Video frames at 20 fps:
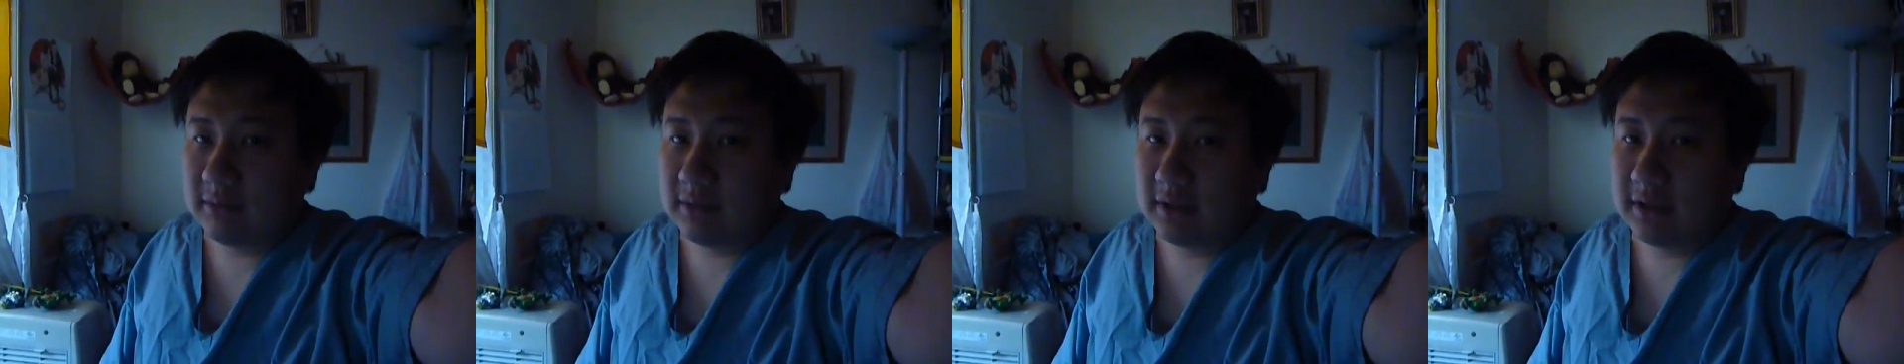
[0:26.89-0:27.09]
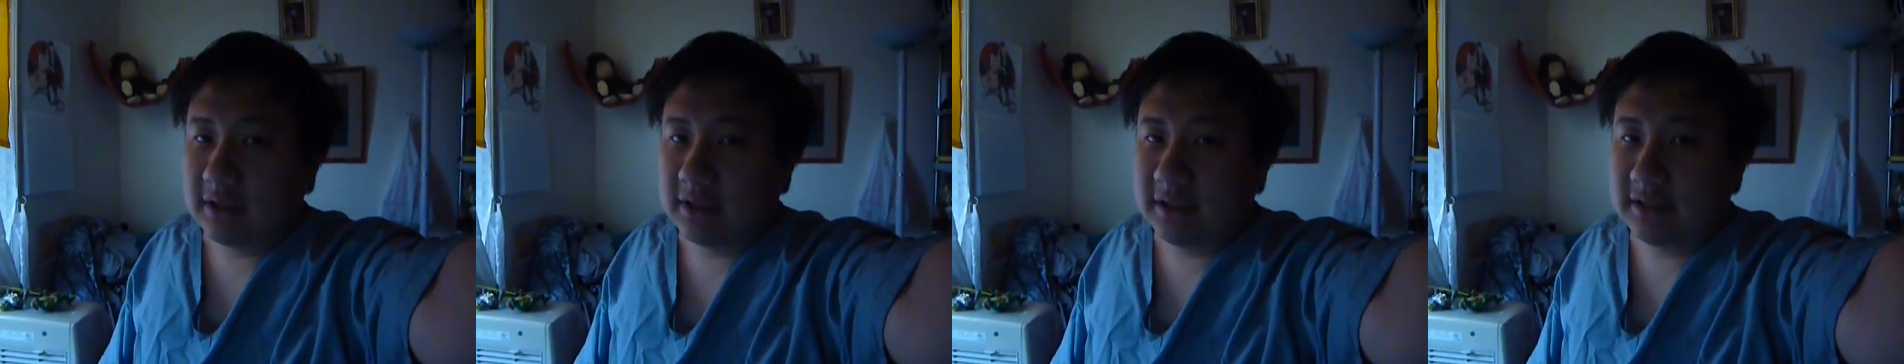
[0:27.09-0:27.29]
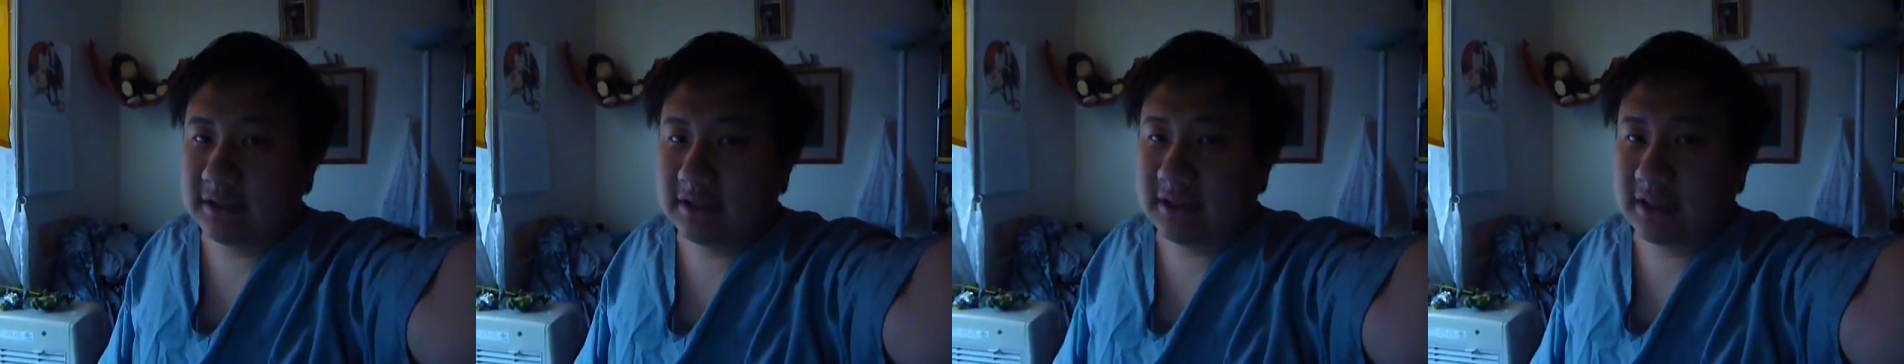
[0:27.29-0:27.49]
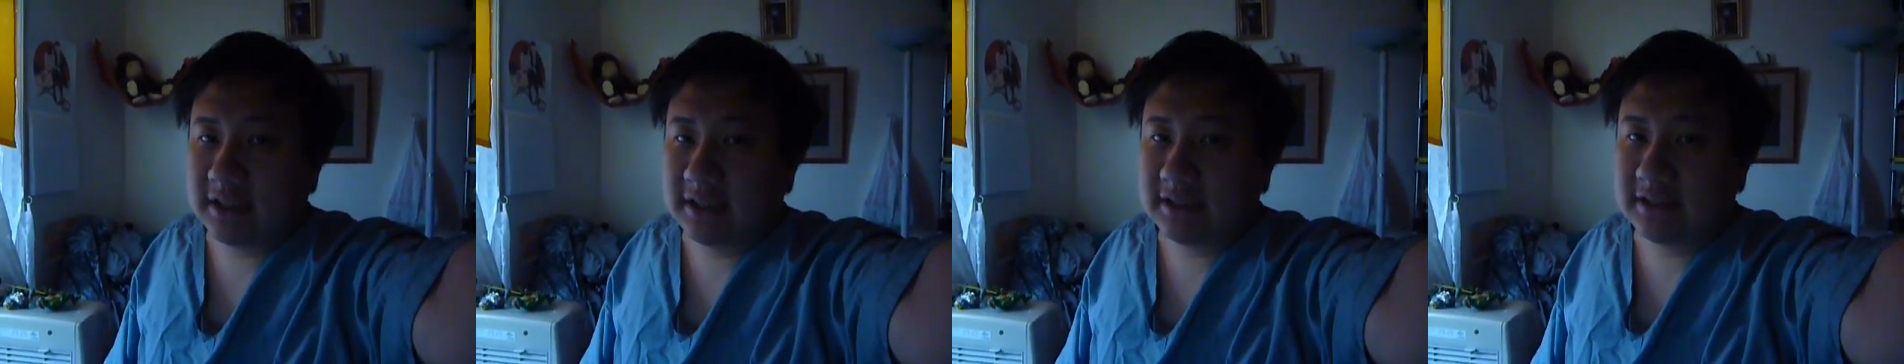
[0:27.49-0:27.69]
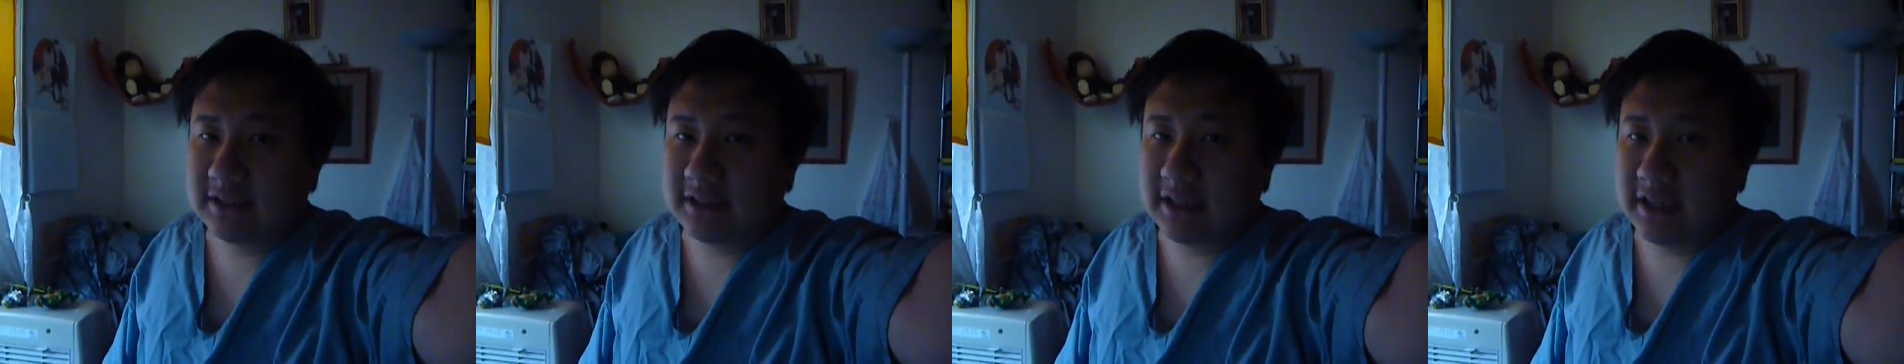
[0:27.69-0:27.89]
at least I
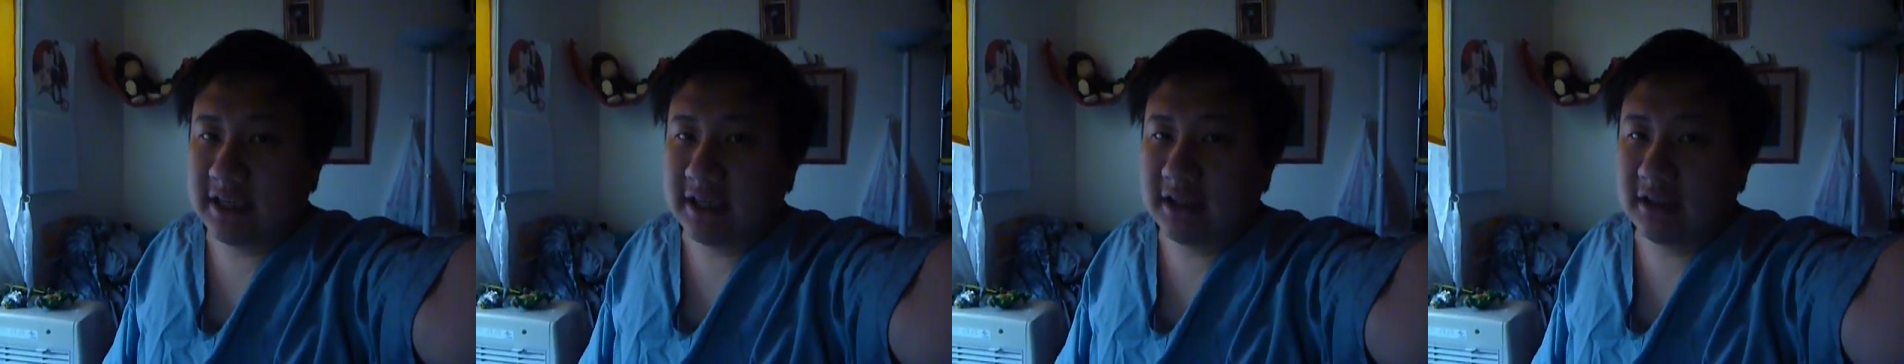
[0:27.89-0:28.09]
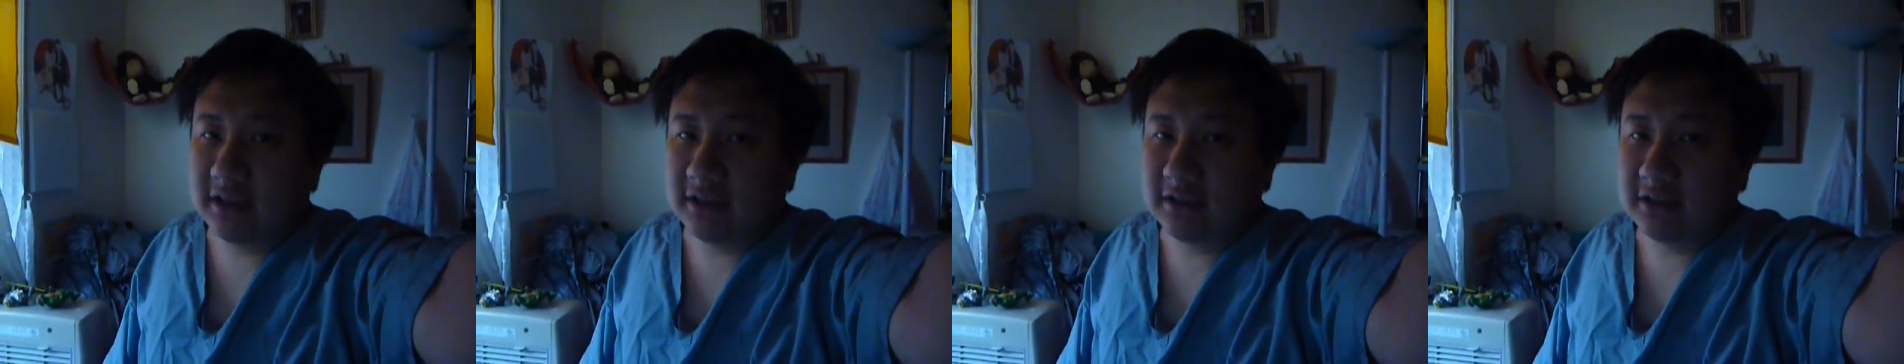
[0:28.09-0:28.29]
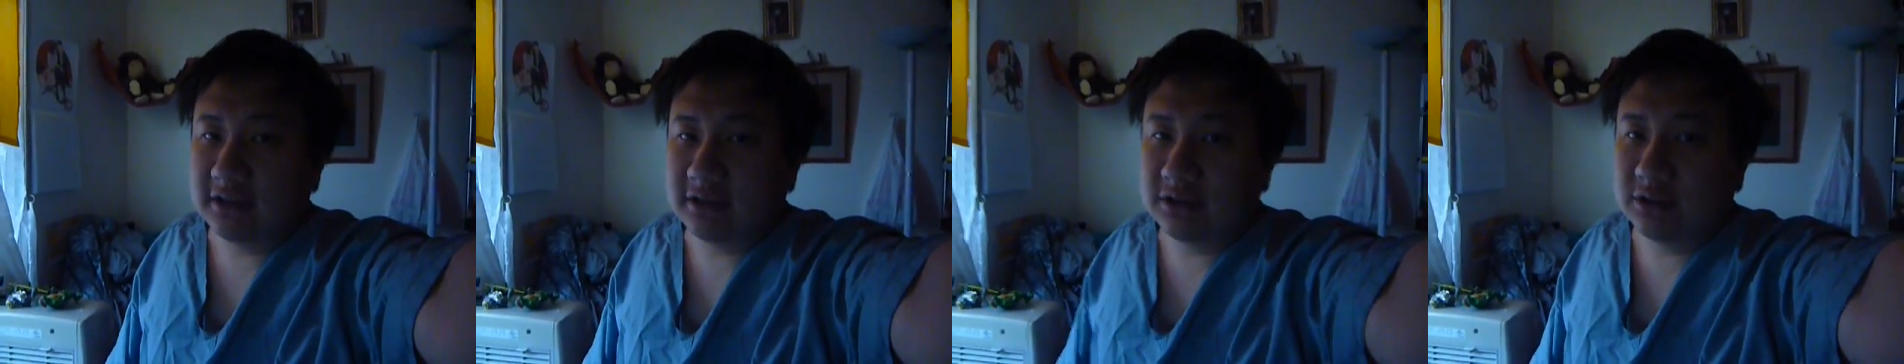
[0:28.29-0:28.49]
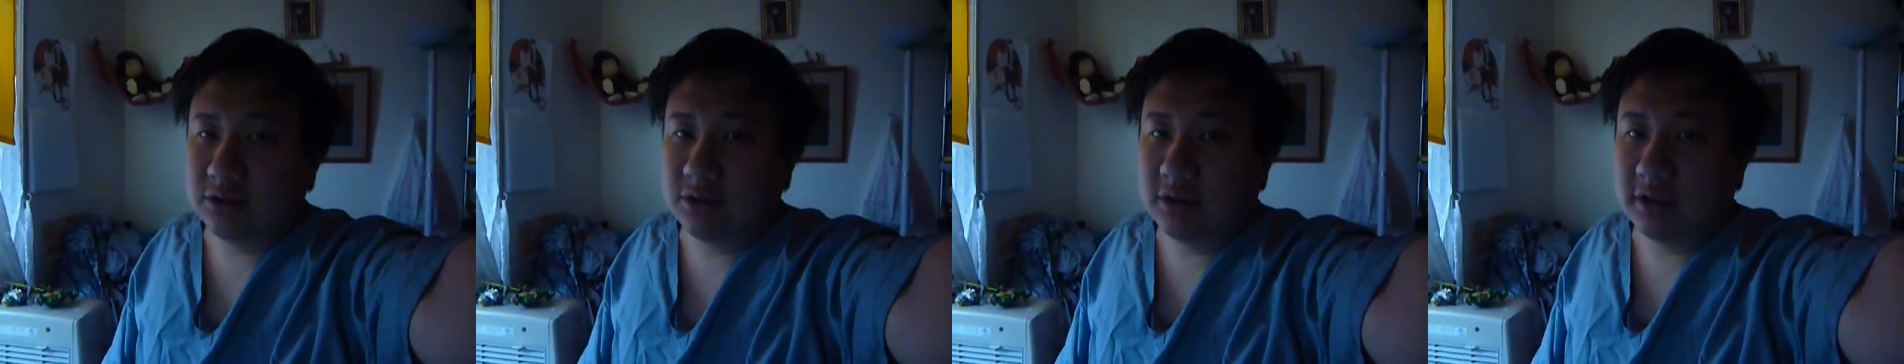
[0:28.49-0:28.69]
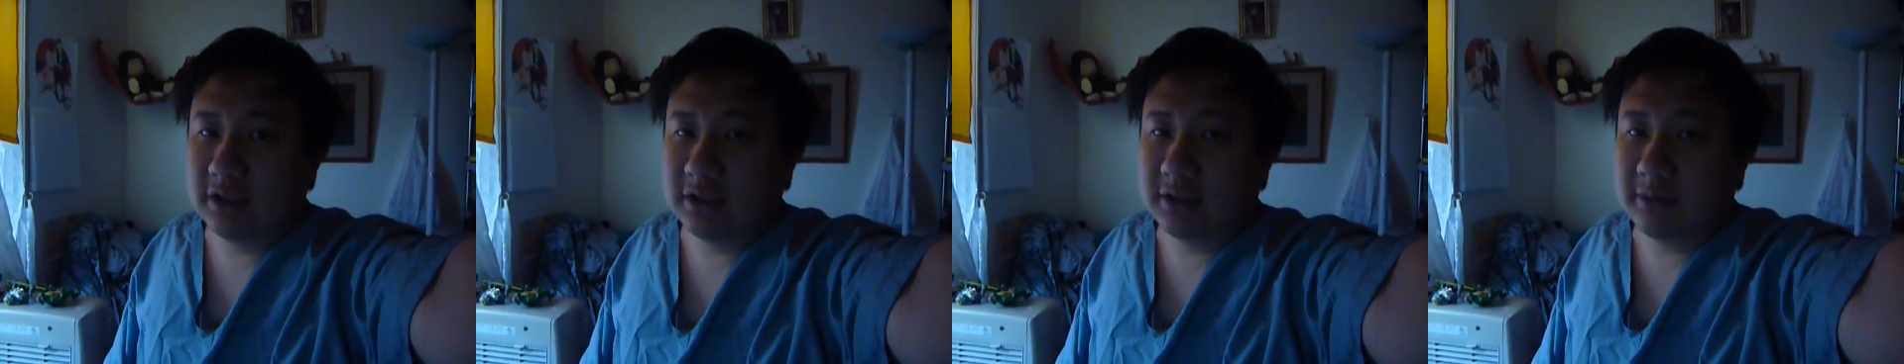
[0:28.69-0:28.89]
stayed under
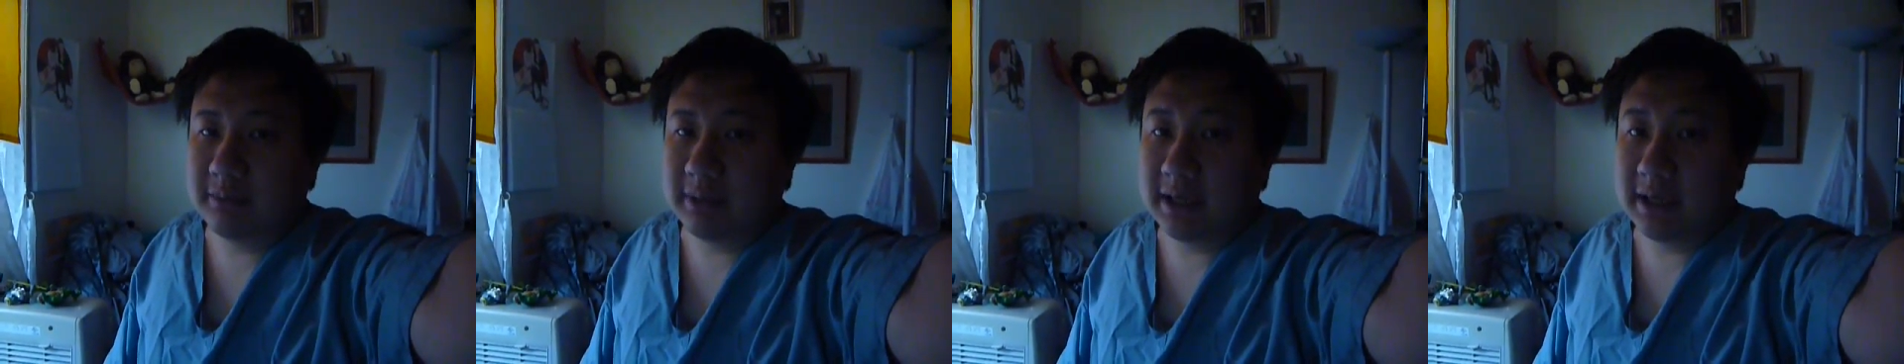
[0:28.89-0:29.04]
200